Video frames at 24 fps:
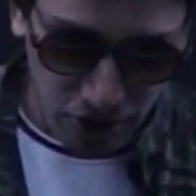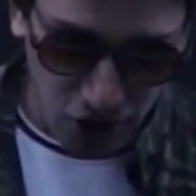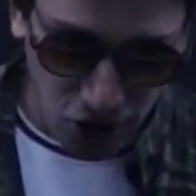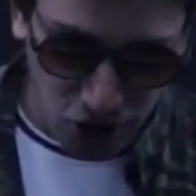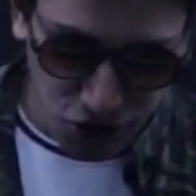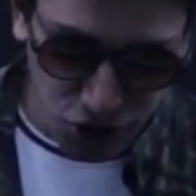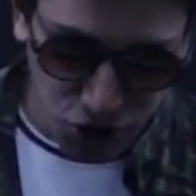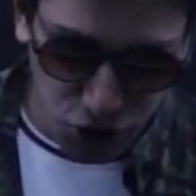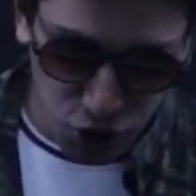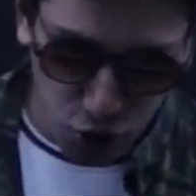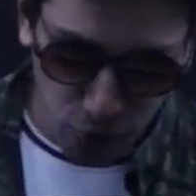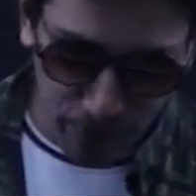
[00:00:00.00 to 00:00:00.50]

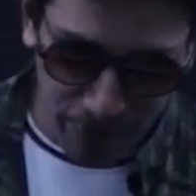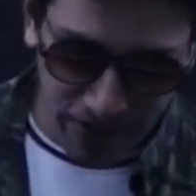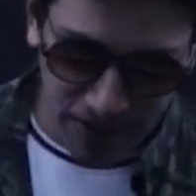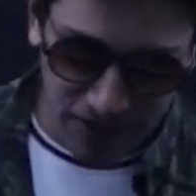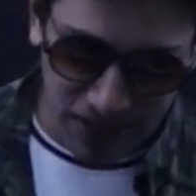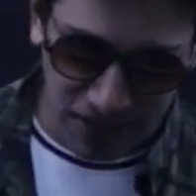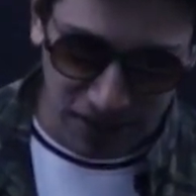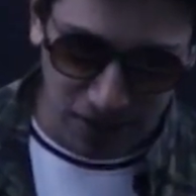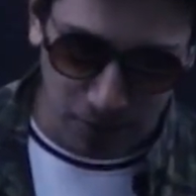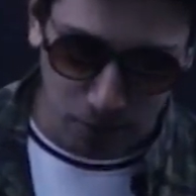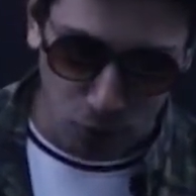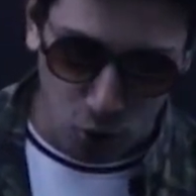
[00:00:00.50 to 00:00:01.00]
Assuming
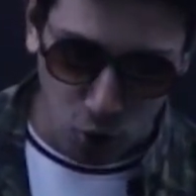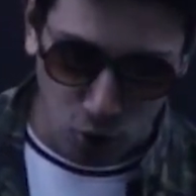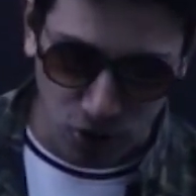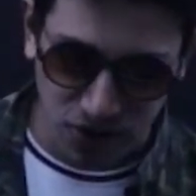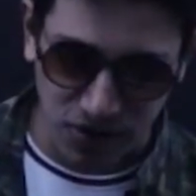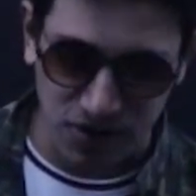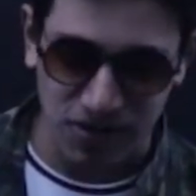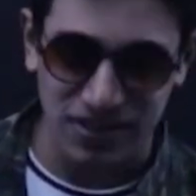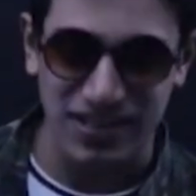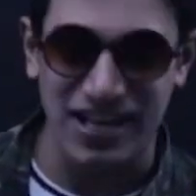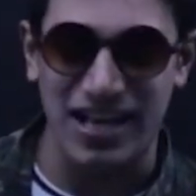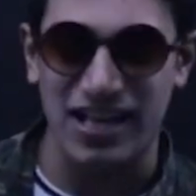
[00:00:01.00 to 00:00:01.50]
that the
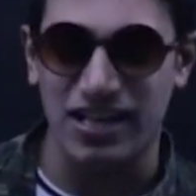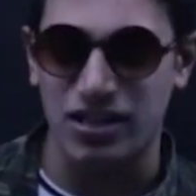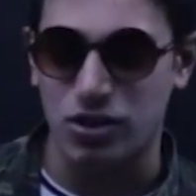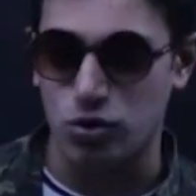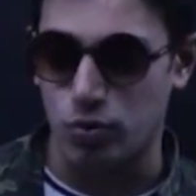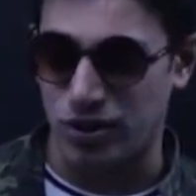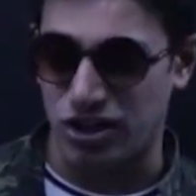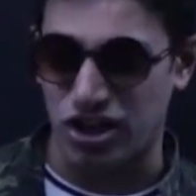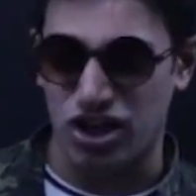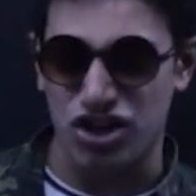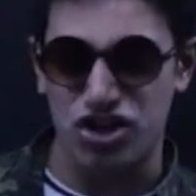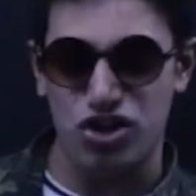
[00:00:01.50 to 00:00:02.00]
boat sails
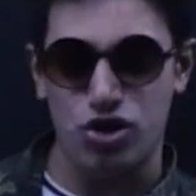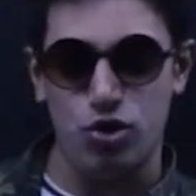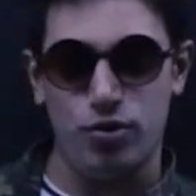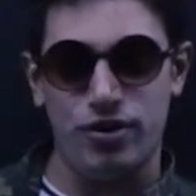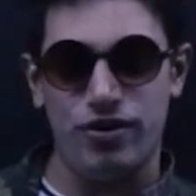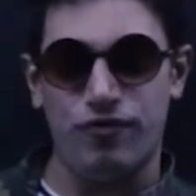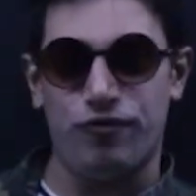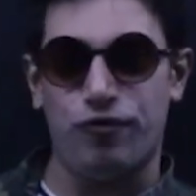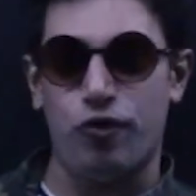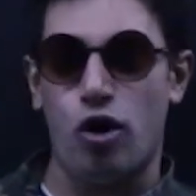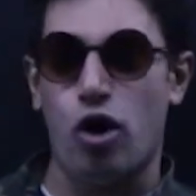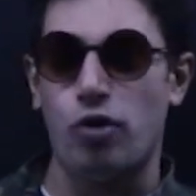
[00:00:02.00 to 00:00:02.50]
with a
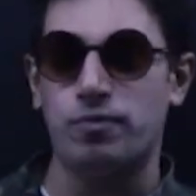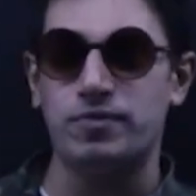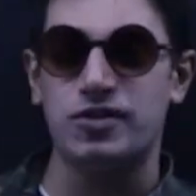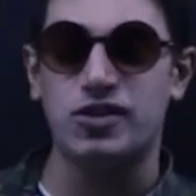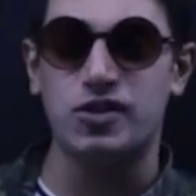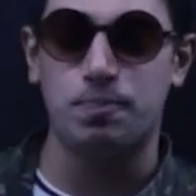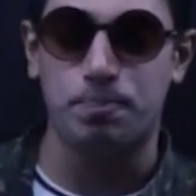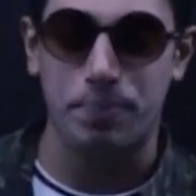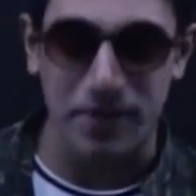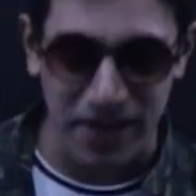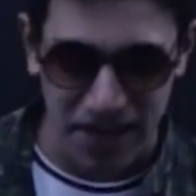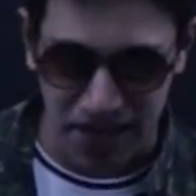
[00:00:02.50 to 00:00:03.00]
uniform
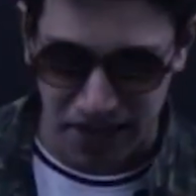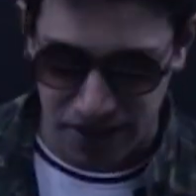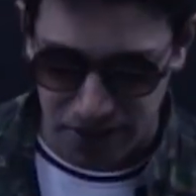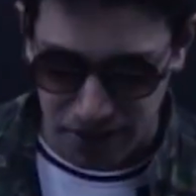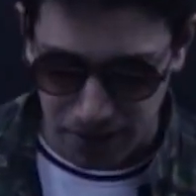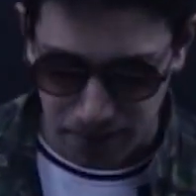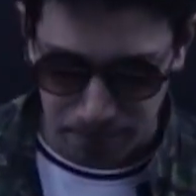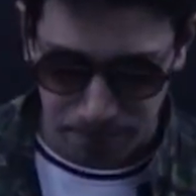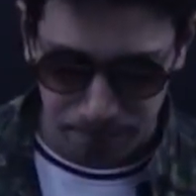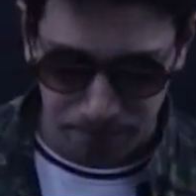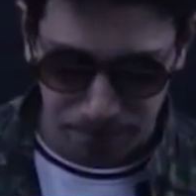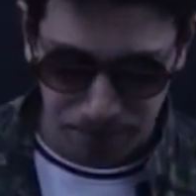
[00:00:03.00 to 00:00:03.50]

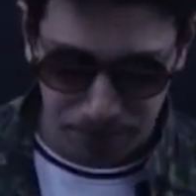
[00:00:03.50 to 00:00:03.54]
speed,